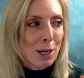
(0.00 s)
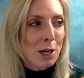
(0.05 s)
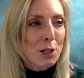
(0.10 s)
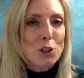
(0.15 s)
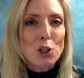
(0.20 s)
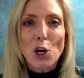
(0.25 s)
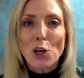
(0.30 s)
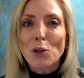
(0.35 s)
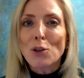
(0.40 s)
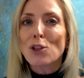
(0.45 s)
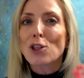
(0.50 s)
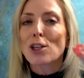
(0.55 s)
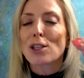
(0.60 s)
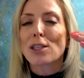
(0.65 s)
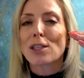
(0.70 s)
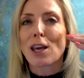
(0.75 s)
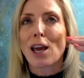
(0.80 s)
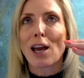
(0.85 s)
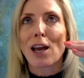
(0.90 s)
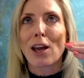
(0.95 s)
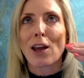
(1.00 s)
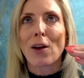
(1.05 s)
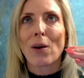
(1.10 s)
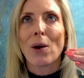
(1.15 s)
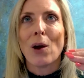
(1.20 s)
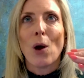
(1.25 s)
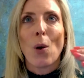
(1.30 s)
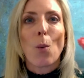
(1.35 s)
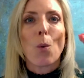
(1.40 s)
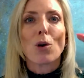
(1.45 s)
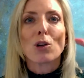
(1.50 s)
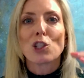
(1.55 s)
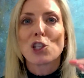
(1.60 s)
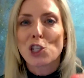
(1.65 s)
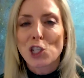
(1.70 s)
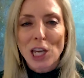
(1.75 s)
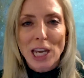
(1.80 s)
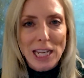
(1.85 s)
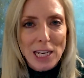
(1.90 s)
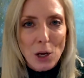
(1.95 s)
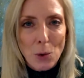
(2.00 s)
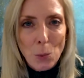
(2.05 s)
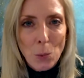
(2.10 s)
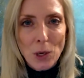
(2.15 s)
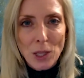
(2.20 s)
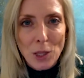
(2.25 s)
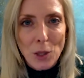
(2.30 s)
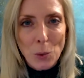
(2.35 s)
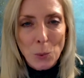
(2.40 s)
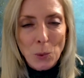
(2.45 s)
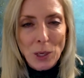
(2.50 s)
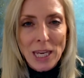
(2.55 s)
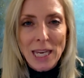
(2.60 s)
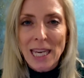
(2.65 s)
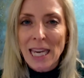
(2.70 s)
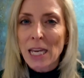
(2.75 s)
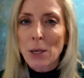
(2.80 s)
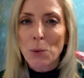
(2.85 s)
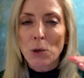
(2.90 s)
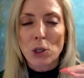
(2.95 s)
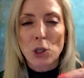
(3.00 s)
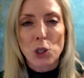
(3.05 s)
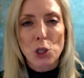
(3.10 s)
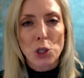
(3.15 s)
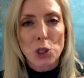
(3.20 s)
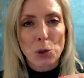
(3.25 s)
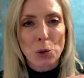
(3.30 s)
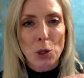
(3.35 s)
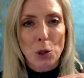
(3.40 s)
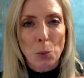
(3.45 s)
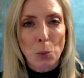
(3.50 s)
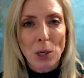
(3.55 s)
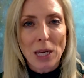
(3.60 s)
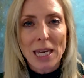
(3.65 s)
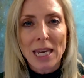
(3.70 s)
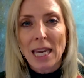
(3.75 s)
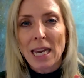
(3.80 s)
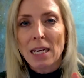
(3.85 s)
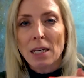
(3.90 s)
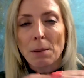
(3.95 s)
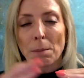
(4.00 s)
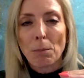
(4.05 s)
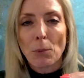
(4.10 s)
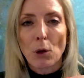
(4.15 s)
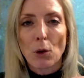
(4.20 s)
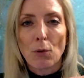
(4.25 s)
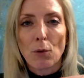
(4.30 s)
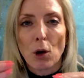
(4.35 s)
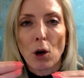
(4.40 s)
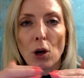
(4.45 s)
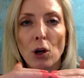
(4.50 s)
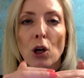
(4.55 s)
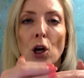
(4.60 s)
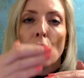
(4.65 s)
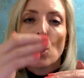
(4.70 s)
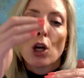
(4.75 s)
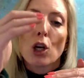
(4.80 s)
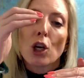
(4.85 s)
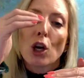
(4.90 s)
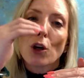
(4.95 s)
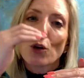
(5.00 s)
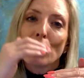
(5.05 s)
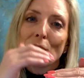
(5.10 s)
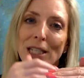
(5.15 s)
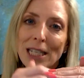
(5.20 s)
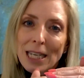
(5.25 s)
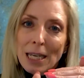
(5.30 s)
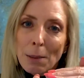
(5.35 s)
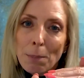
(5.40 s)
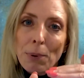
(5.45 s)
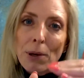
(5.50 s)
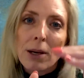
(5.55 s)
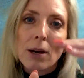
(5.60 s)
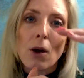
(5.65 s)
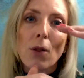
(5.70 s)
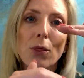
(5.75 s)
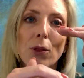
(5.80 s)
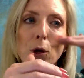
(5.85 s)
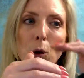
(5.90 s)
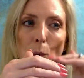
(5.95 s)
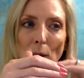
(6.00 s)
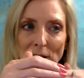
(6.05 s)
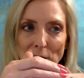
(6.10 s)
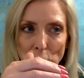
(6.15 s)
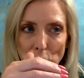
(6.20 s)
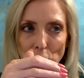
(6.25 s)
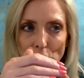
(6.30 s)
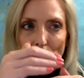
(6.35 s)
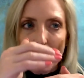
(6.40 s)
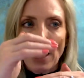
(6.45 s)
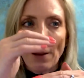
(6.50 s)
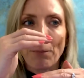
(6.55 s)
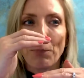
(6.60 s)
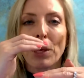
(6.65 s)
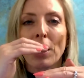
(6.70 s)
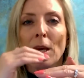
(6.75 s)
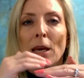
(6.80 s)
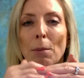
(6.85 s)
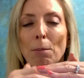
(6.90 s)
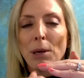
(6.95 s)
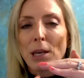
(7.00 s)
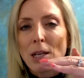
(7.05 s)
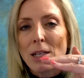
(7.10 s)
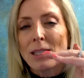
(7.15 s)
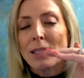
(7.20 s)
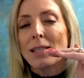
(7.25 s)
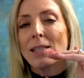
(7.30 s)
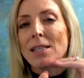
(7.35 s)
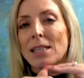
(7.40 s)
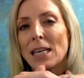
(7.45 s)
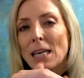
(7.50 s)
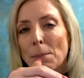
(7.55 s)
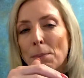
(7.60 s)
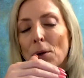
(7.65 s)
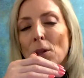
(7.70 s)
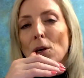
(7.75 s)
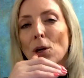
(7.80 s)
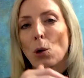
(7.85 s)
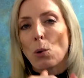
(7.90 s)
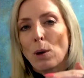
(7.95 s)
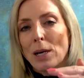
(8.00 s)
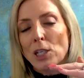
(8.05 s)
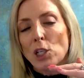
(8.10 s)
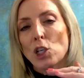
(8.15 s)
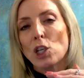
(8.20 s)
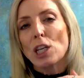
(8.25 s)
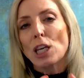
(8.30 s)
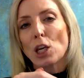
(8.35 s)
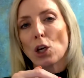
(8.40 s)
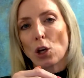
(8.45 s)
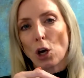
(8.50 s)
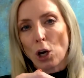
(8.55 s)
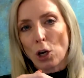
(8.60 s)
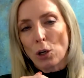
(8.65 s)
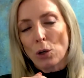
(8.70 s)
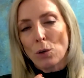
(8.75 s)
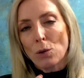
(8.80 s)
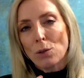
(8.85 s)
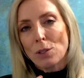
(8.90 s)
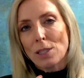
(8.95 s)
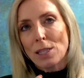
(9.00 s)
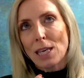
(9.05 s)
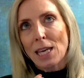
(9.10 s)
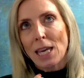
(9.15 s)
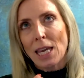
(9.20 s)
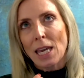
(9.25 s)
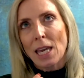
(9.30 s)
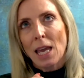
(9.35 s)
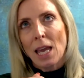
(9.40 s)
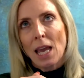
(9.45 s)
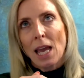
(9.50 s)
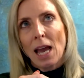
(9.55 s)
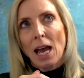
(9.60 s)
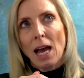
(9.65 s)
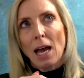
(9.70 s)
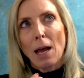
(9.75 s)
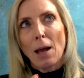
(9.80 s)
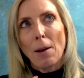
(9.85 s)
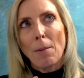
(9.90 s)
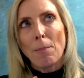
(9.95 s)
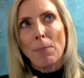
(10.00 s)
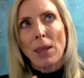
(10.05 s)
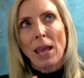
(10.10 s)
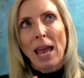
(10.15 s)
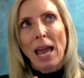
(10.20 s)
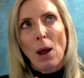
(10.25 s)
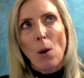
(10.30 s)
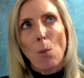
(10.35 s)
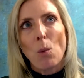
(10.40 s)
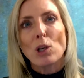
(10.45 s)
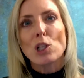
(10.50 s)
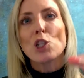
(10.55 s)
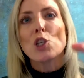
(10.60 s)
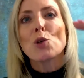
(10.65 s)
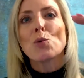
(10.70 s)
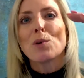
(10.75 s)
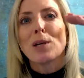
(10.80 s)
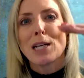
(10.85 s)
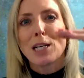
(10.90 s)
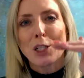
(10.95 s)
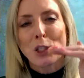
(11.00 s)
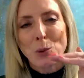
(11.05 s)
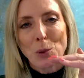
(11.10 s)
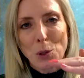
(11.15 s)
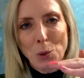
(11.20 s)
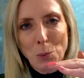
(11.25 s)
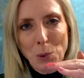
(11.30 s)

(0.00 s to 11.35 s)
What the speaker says: Don't just go, what did you get on with at the weekend? What did you do at the weekend? And move on. Go deeper on the questioning, because the deeper the questioning goes, what did you really do at the